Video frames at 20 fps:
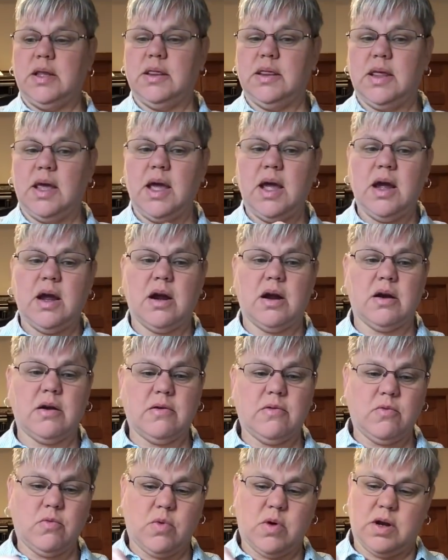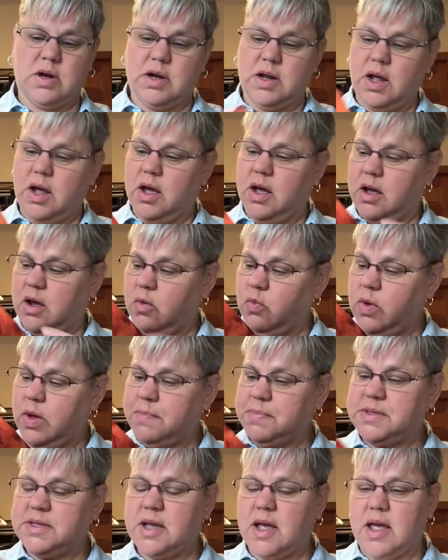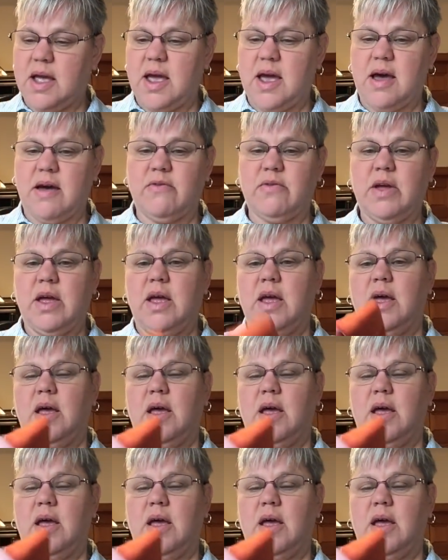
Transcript: in there what whips I have,